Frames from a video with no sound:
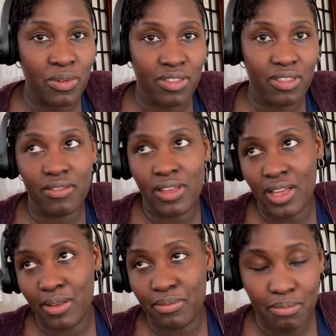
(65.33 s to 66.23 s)
with
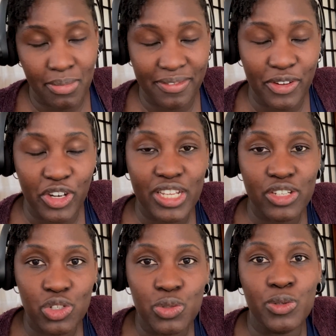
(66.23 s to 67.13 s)
my founder
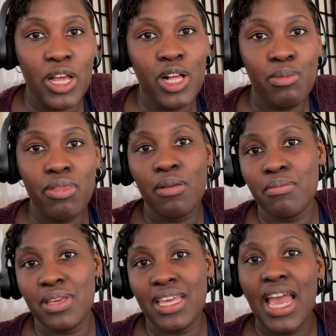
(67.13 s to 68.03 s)
to help them
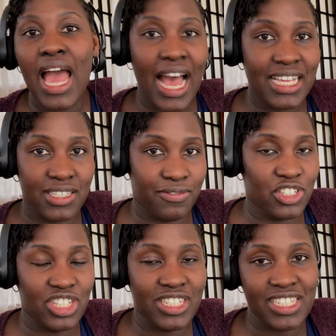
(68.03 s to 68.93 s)
be as
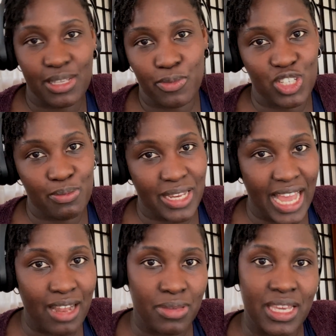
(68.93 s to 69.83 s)
efficient as they possibly
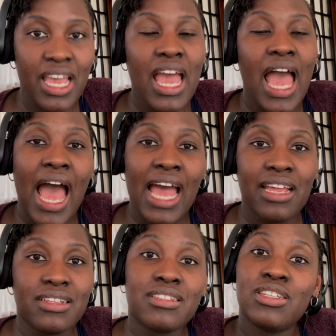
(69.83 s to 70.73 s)
can be.
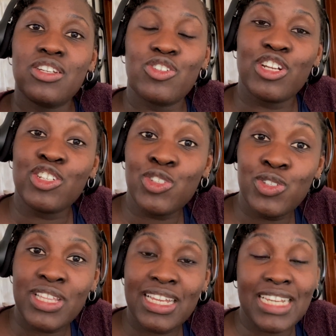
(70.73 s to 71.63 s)
And in order to do
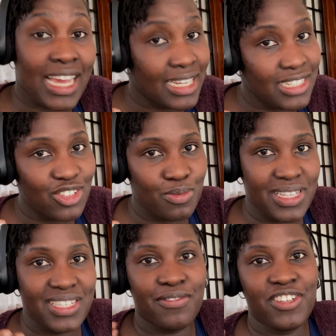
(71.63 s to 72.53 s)
that, I need to be
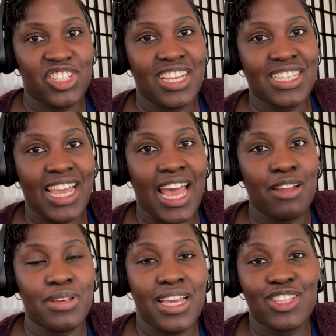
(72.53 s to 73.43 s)
as efficient as I
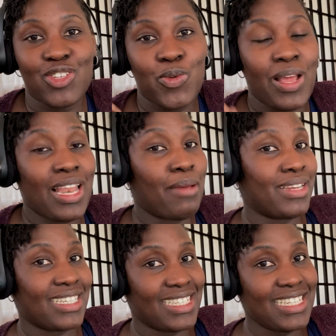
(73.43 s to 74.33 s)
can be. And so while I'm
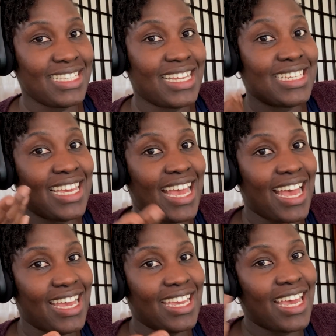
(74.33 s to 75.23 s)
an assistant,
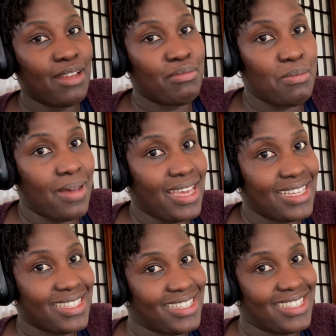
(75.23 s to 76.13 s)
AI can be my
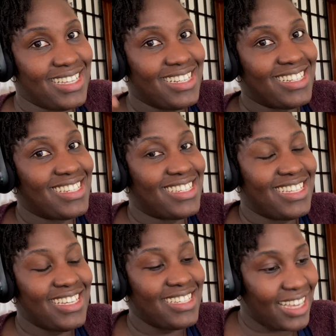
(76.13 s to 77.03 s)
assistant.
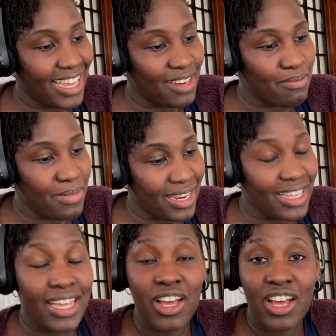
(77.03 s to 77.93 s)
See, is that kind of
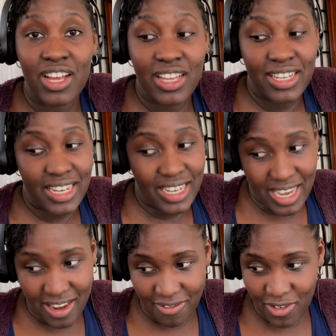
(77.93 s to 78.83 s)
meta?
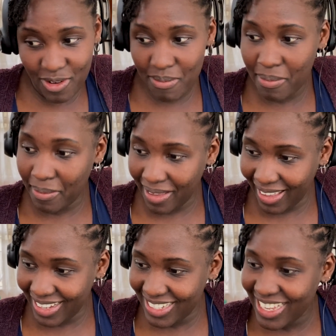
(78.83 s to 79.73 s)
Never
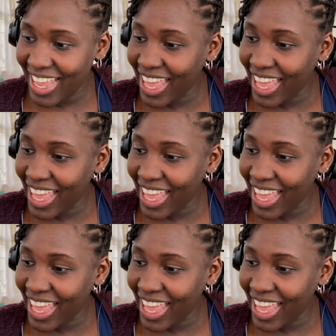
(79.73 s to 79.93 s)
mind.